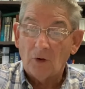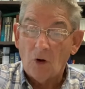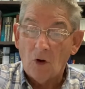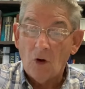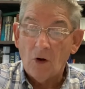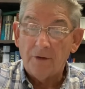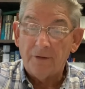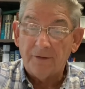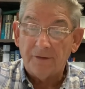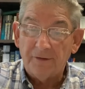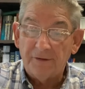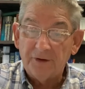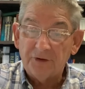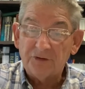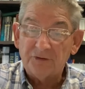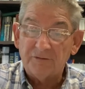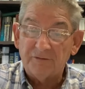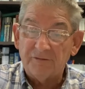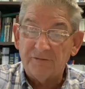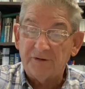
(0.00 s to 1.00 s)
on
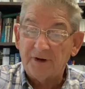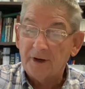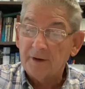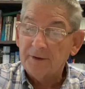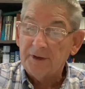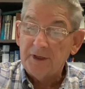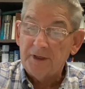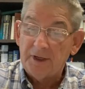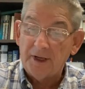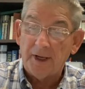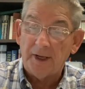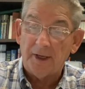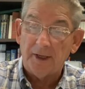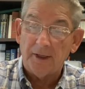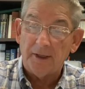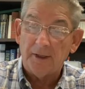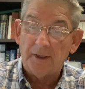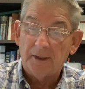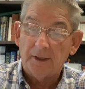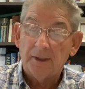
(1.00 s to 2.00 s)
this very
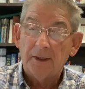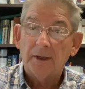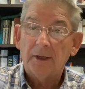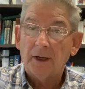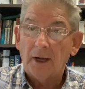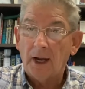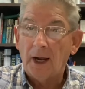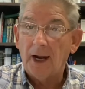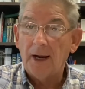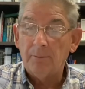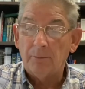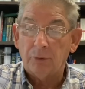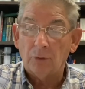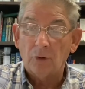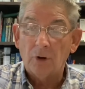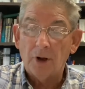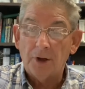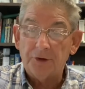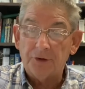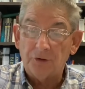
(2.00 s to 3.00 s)
day I
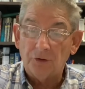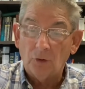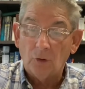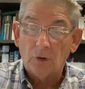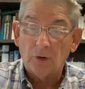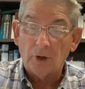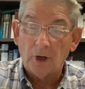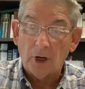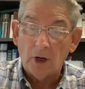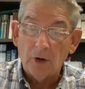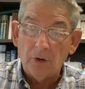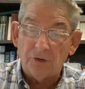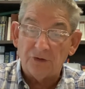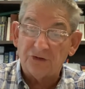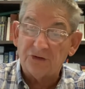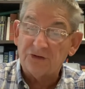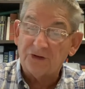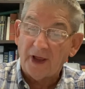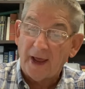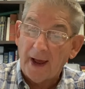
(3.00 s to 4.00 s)
brought your
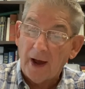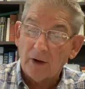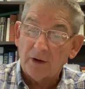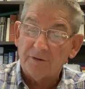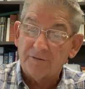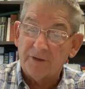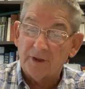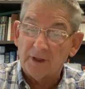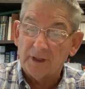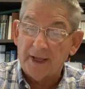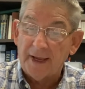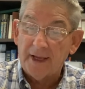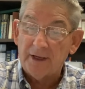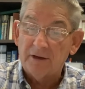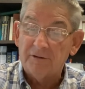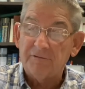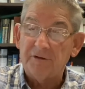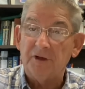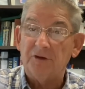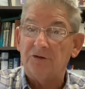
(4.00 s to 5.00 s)
hosts out of the land
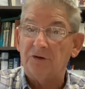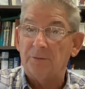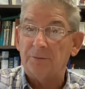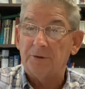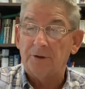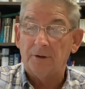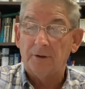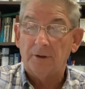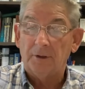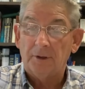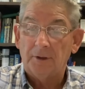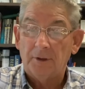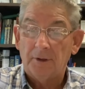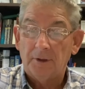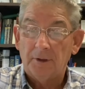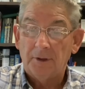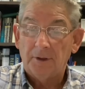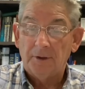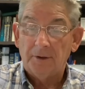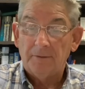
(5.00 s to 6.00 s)
of Egypt.
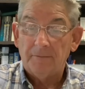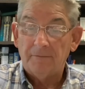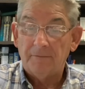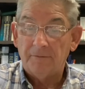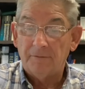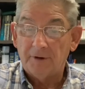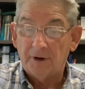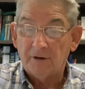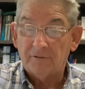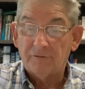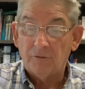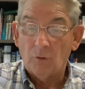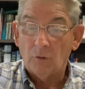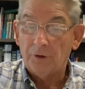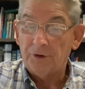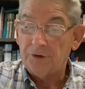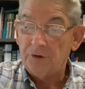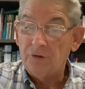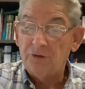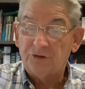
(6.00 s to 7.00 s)
Therefore
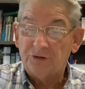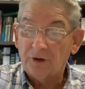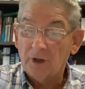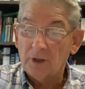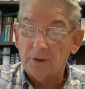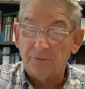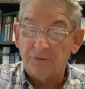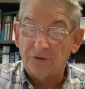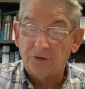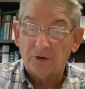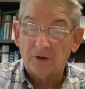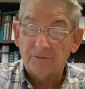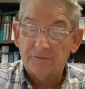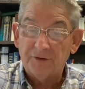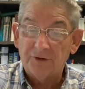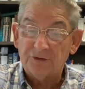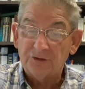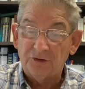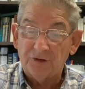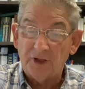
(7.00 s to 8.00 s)
you shall observe
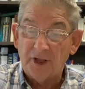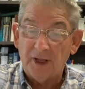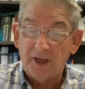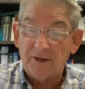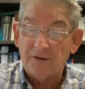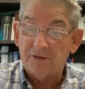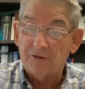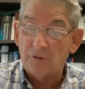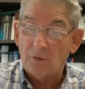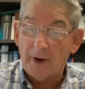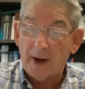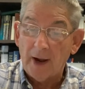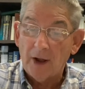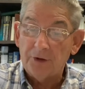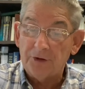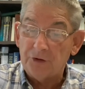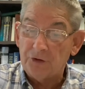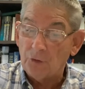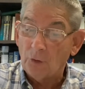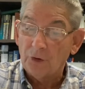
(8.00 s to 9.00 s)
this day
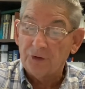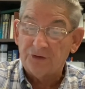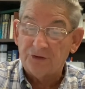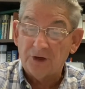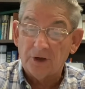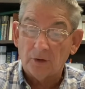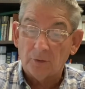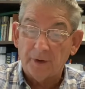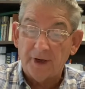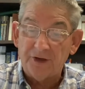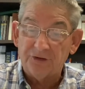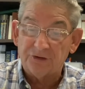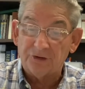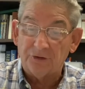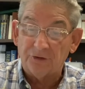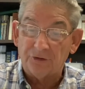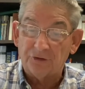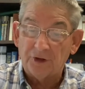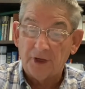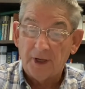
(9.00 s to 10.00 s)
throughout your
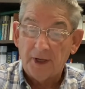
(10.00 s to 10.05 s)
generations